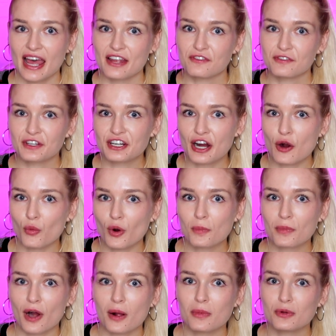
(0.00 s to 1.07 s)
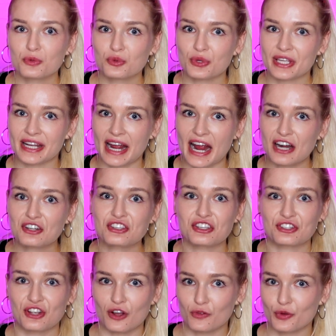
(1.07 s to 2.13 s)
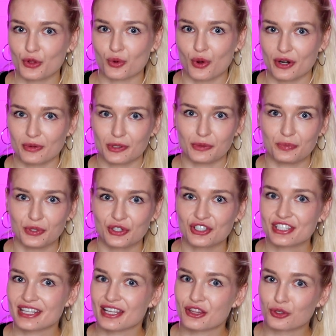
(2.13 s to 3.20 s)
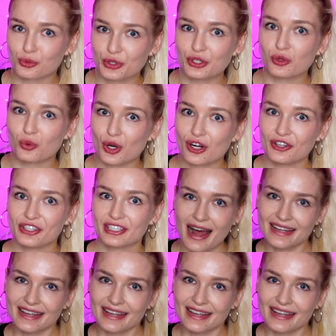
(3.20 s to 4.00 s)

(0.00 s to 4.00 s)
and figure out what problems we can actually solve with quantum computers in the real world.